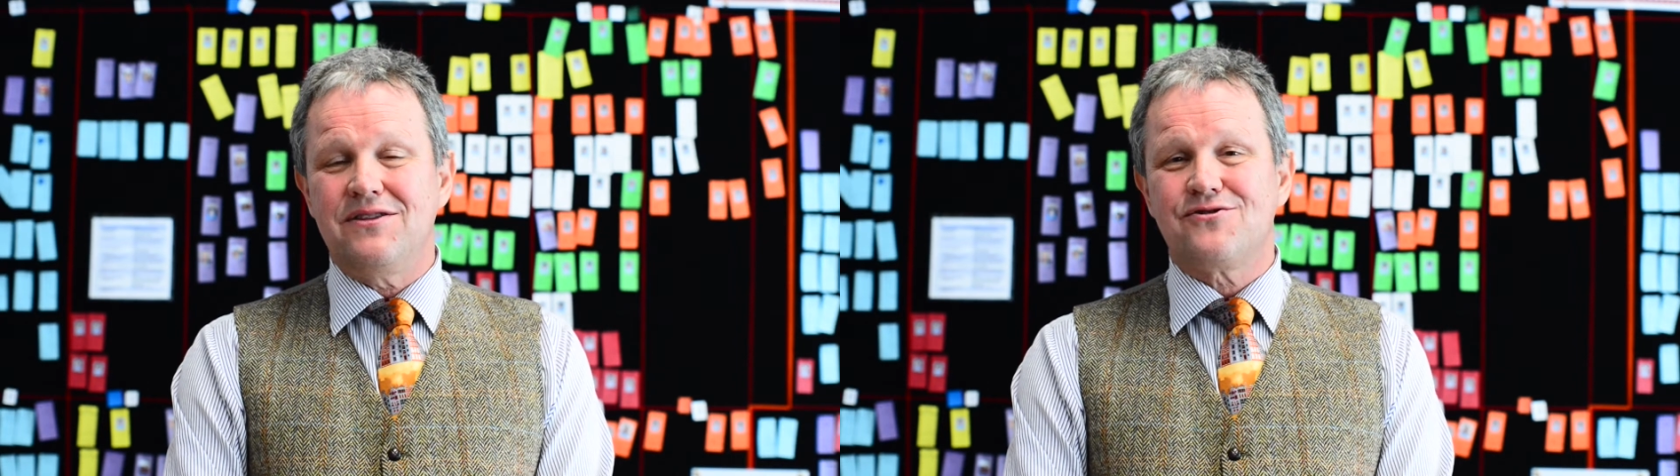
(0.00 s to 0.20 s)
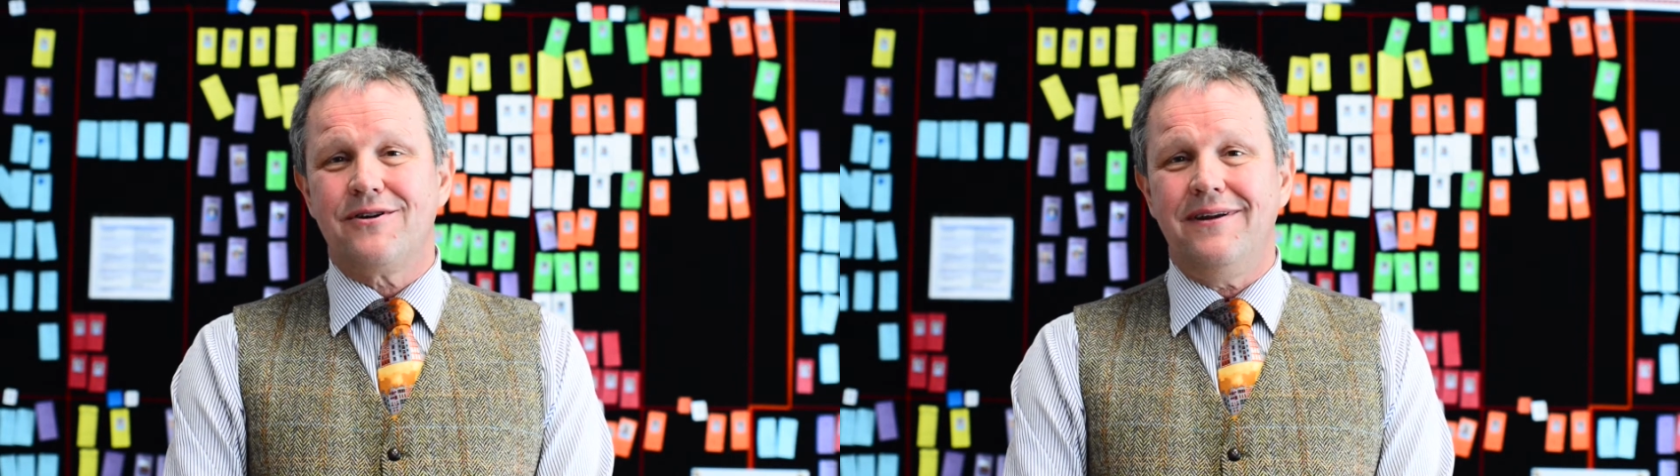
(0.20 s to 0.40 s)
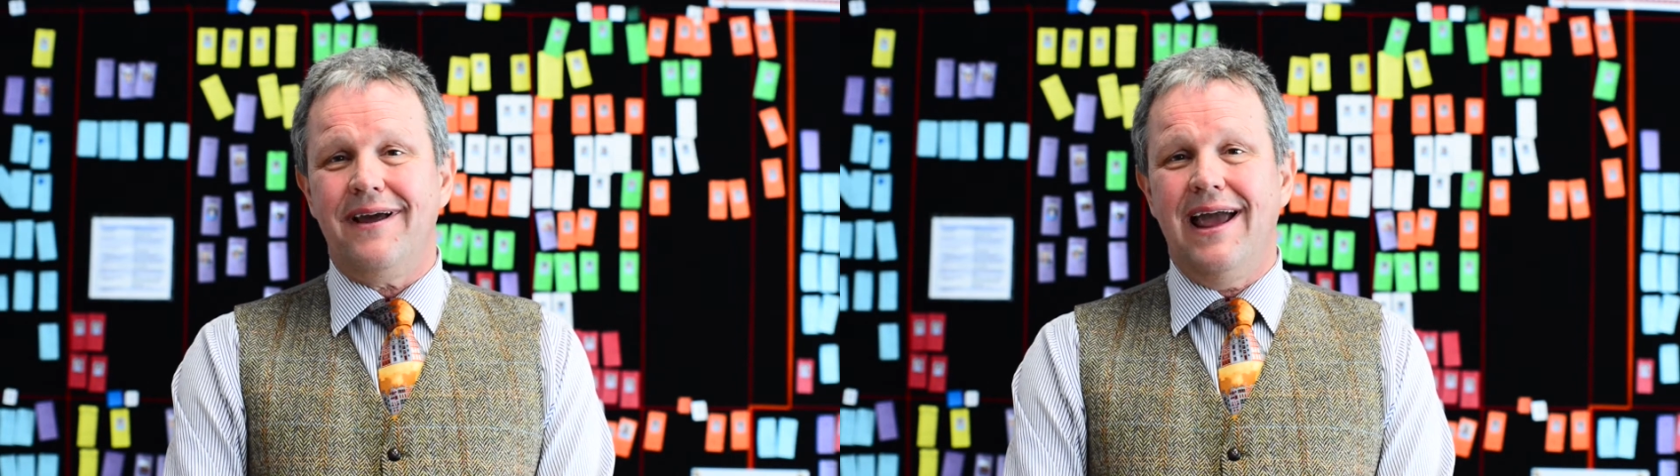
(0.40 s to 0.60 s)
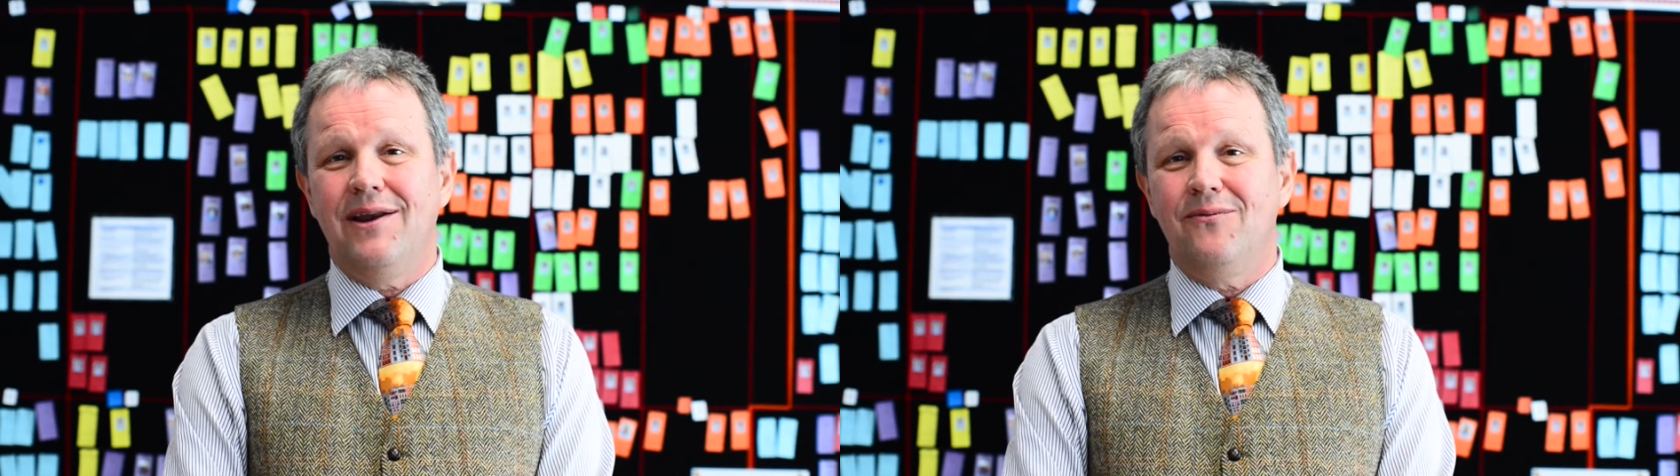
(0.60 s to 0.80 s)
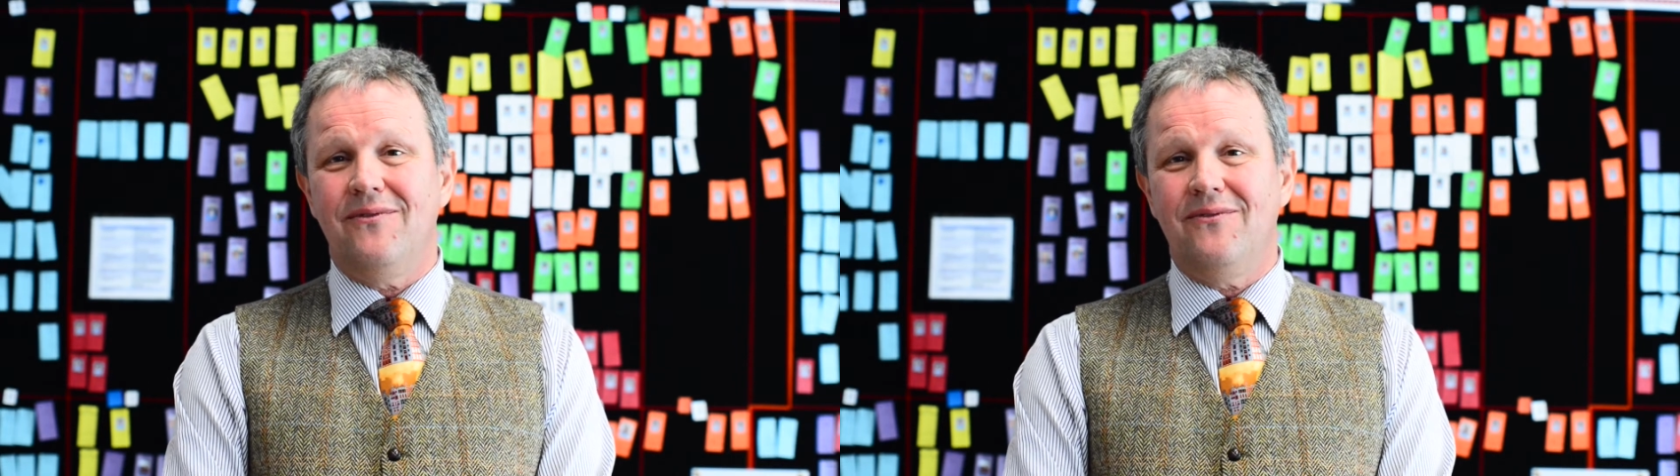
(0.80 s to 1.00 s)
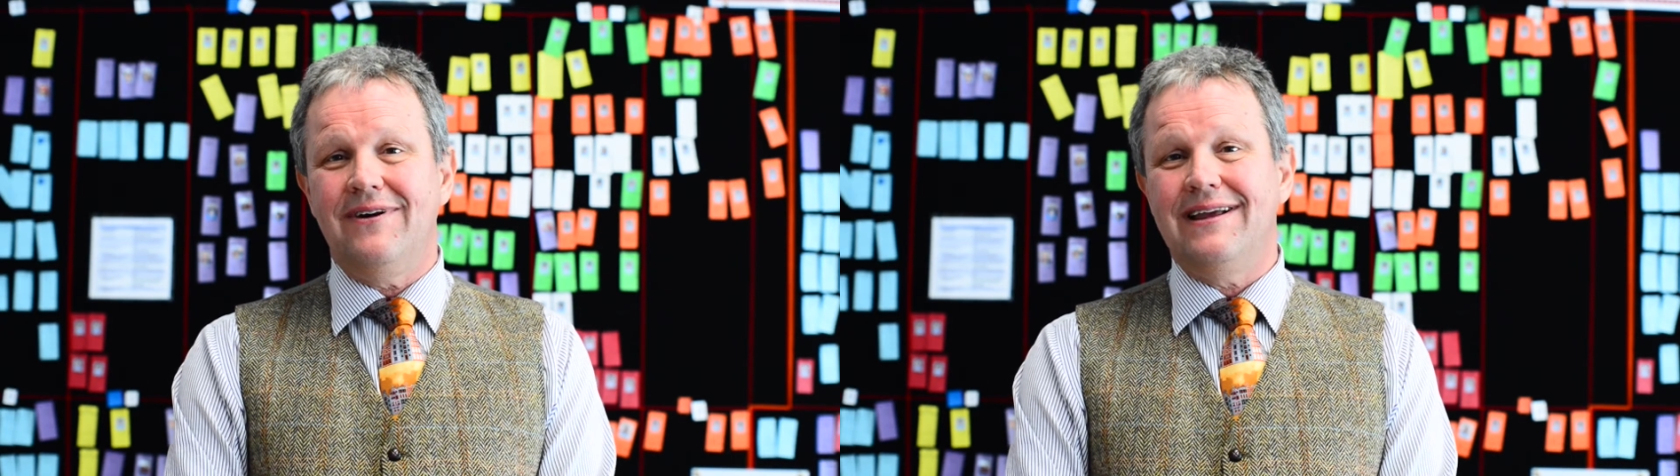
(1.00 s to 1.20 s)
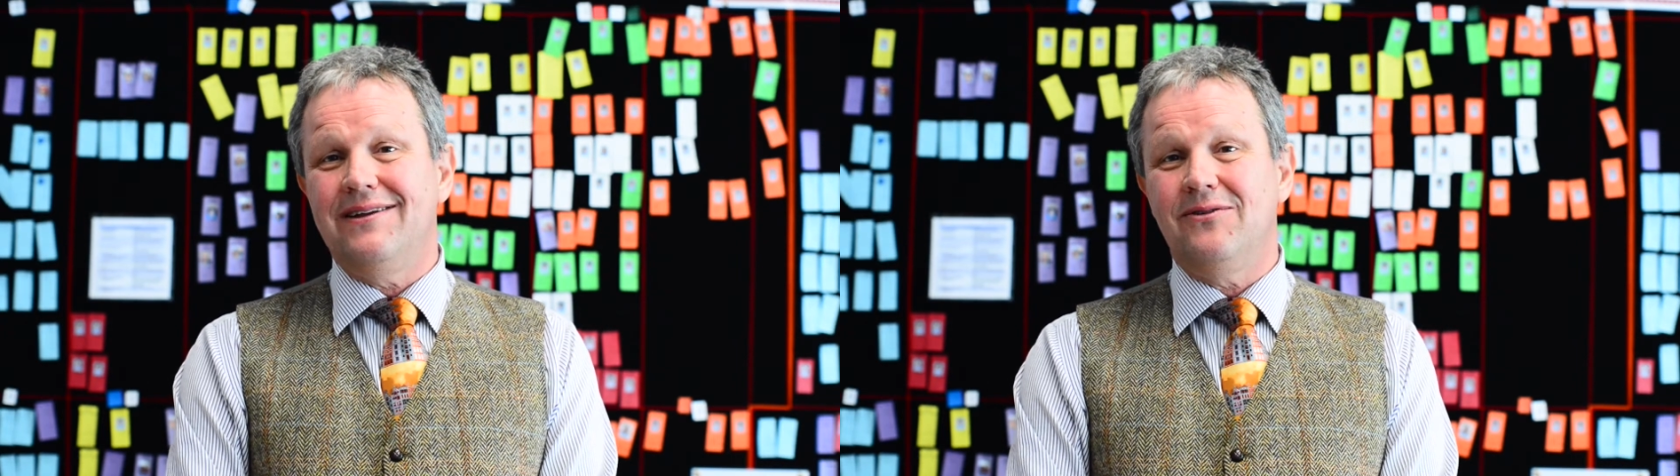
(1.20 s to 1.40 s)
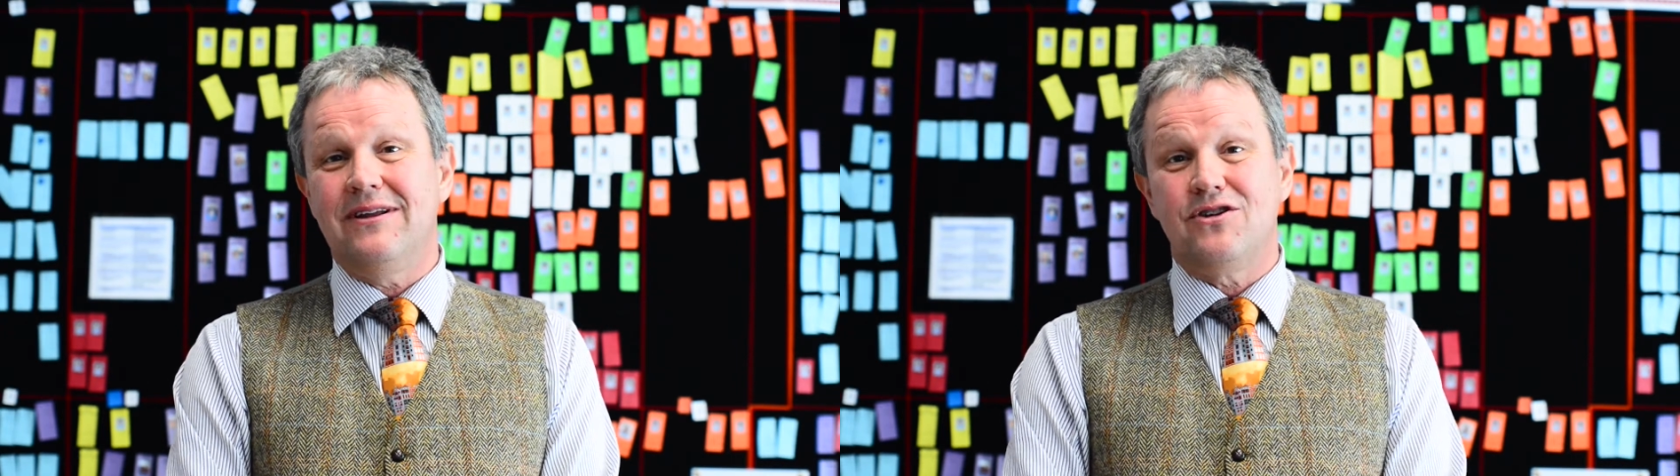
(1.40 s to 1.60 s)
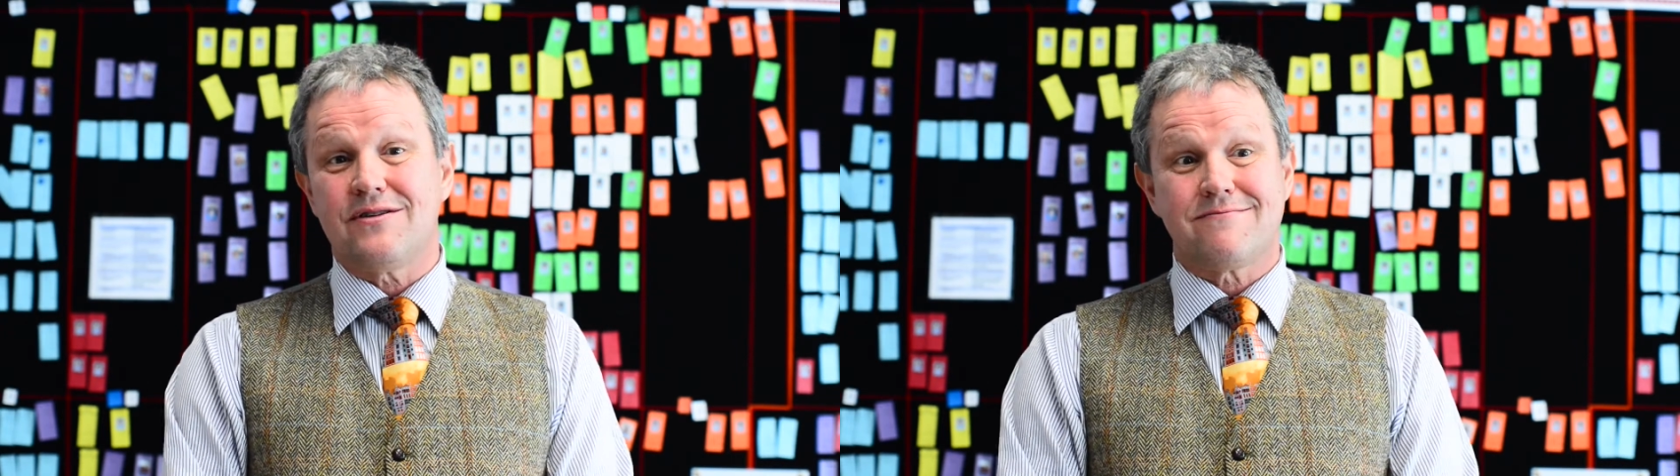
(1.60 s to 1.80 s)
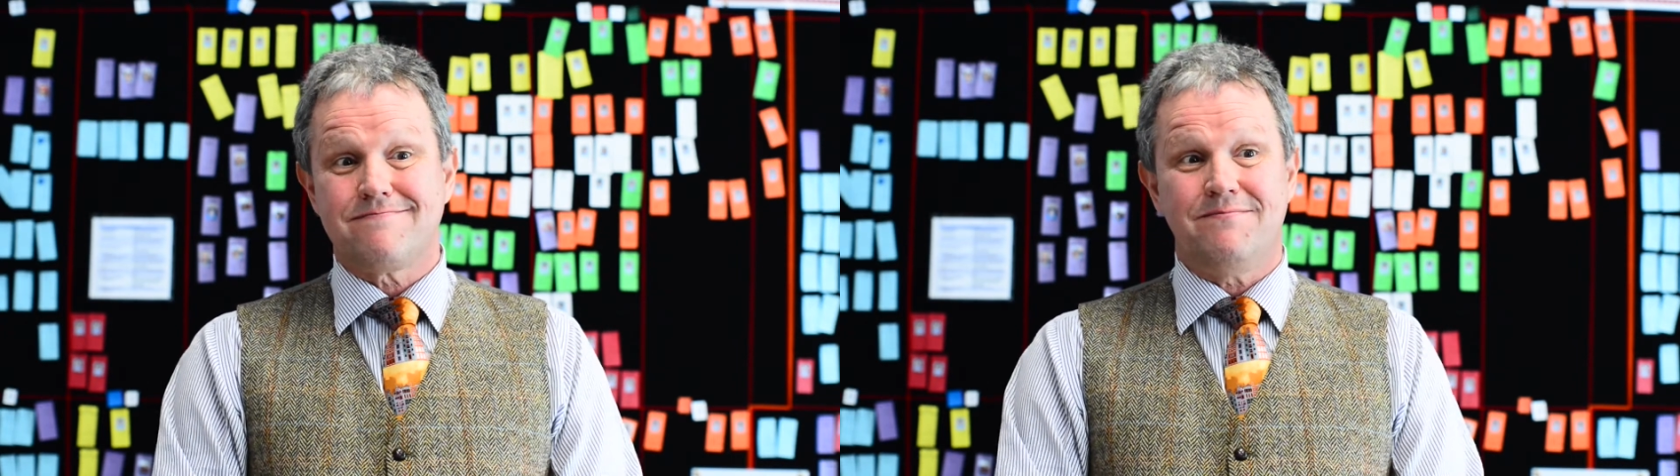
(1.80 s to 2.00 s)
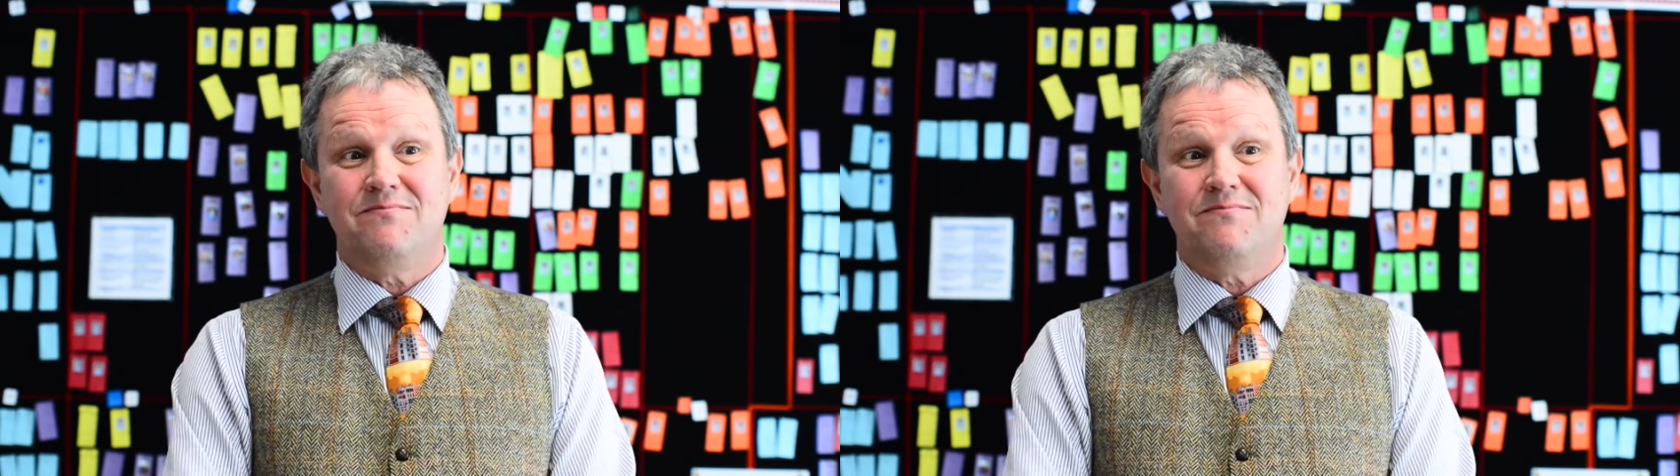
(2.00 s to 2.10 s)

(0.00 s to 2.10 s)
street and we're just